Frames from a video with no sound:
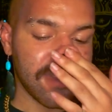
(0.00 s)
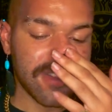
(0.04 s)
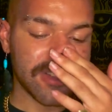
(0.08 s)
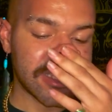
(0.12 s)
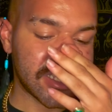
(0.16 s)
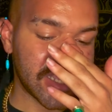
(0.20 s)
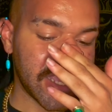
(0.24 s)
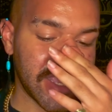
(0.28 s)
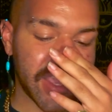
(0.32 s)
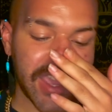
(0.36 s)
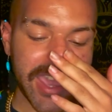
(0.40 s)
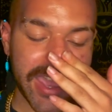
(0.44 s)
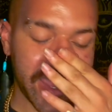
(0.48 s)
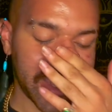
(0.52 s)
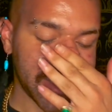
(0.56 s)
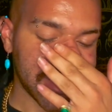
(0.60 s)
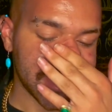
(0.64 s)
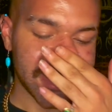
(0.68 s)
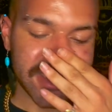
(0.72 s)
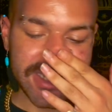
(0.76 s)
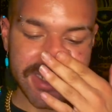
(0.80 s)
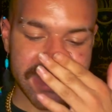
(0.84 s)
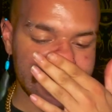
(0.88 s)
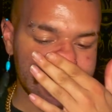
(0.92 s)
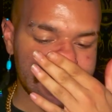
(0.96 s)
Take
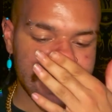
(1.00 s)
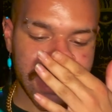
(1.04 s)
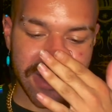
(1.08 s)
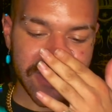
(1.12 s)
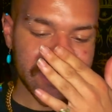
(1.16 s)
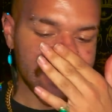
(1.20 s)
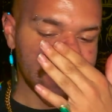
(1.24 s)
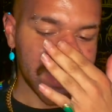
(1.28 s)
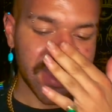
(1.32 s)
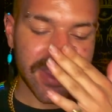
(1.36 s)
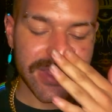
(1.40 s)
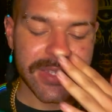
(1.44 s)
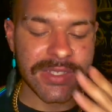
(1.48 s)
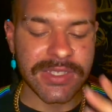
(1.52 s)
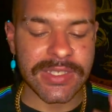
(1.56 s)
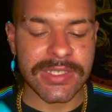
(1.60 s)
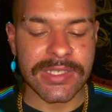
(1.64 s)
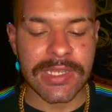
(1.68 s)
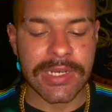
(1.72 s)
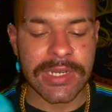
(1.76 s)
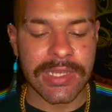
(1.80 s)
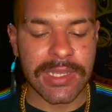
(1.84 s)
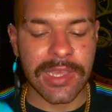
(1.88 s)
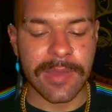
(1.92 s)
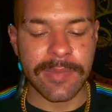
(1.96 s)
action, because I don't feel like this is
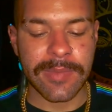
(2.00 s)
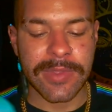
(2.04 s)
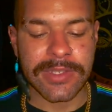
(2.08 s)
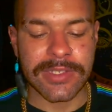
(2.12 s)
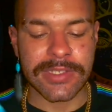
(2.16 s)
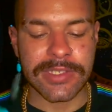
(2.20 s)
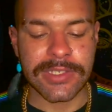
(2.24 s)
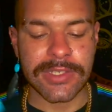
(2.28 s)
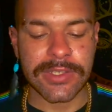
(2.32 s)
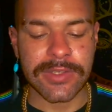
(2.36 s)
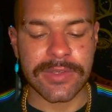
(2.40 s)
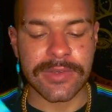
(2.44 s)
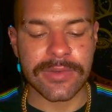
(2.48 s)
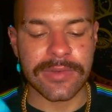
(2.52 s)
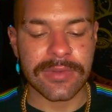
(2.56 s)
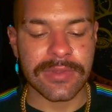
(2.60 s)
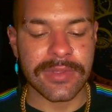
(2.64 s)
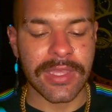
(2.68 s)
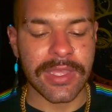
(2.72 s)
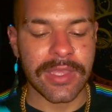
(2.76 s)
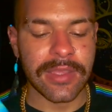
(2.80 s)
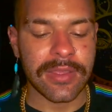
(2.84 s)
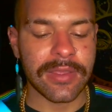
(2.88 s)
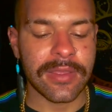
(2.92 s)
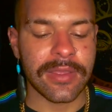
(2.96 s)
going to come into you,
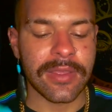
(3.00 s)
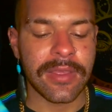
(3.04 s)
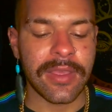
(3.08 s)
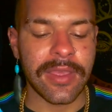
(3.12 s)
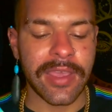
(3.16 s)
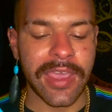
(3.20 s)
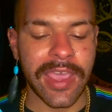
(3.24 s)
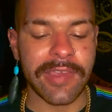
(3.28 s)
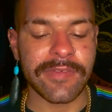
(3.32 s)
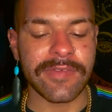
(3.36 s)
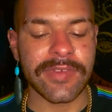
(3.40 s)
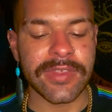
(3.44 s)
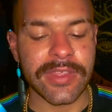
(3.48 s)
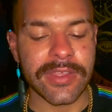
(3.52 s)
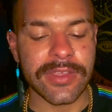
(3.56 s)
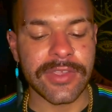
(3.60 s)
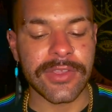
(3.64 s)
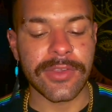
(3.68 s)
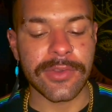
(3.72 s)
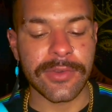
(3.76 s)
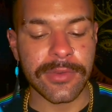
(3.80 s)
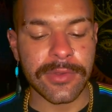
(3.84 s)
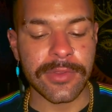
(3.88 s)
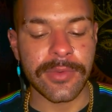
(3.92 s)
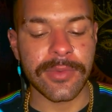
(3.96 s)
like, I feel like
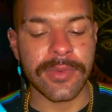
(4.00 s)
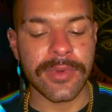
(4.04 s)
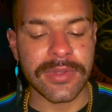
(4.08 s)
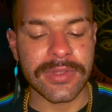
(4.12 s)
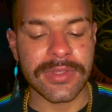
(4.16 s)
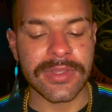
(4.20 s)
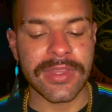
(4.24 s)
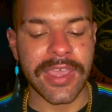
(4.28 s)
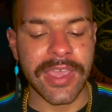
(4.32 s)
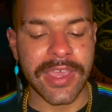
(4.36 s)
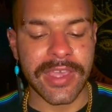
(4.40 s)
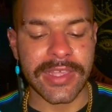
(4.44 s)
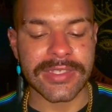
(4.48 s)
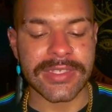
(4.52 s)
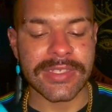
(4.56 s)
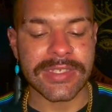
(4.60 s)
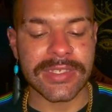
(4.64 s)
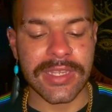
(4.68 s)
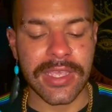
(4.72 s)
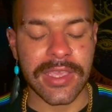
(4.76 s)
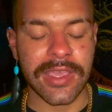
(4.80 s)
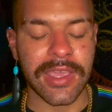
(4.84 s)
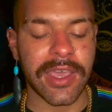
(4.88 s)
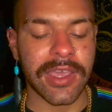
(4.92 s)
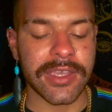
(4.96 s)
you're the one that has to
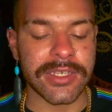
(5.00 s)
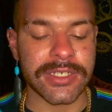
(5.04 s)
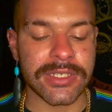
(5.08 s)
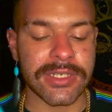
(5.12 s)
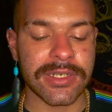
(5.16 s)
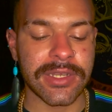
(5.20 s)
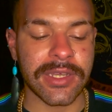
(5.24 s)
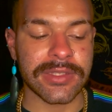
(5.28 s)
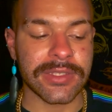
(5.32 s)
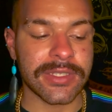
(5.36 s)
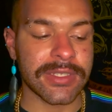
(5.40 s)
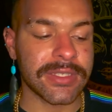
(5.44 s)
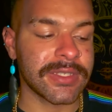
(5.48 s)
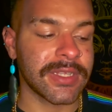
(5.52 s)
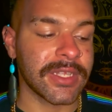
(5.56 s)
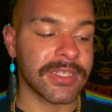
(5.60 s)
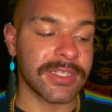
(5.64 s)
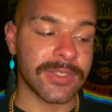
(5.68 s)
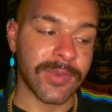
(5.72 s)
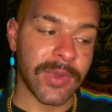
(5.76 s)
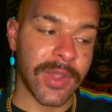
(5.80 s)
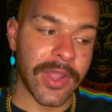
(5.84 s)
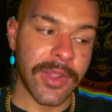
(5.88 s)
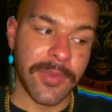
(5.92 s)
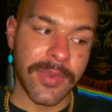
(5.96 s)
take action on this.
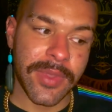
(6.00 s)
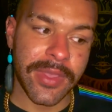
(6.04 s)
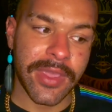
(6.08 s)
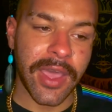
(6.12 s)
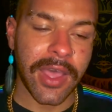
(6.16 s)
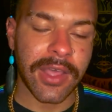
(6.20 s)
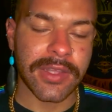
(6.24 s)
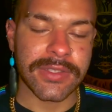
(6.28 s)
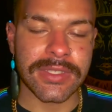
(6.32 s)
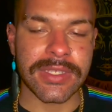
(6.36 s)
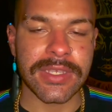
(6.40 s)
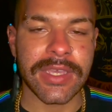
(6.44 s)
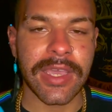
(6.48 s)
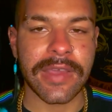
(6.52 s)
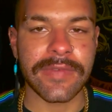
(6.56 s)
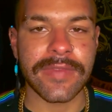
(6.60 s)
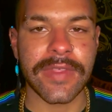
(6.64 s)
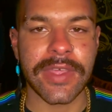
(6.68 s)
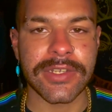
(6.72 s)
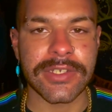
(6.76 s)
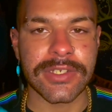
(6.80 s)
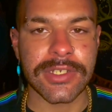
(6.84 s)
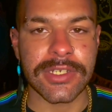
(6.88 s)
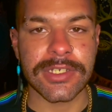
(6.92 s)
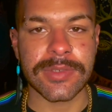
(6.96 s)
That's why we constantly have
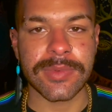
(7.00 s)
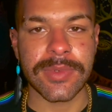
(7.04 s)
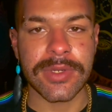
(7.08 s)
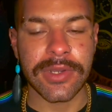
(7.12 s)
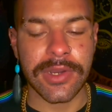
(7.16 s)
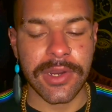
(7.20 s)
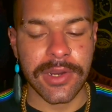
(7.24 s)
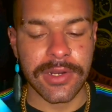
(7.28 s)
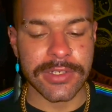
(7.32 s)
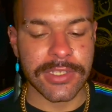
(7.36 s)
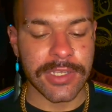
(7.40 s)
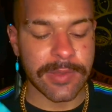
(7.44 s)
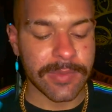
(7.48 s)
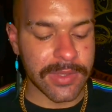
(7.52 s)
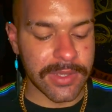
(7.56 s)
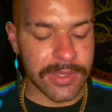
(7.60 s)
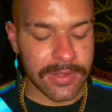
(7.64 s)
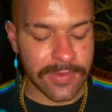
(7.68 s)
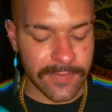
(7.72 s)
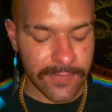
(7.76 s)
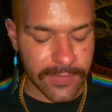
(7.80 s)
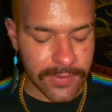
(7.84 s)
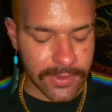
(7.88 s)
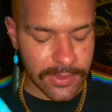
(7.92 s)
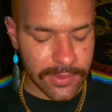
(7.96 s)
that judgment card coming in
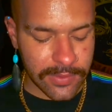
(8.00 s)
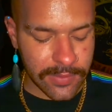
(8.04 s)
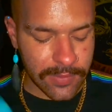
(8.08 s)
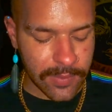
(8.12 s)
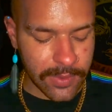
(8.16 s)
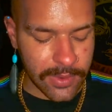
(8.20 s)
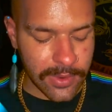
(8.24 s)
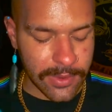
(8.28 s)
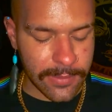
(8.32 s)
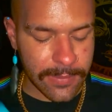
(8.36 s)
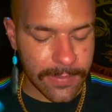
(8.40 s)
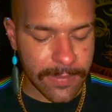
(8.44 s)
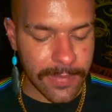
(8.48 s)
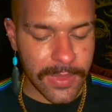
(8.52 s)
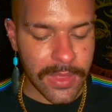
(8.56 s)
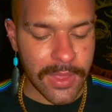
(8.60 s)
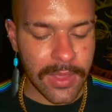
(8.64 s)
for you, right?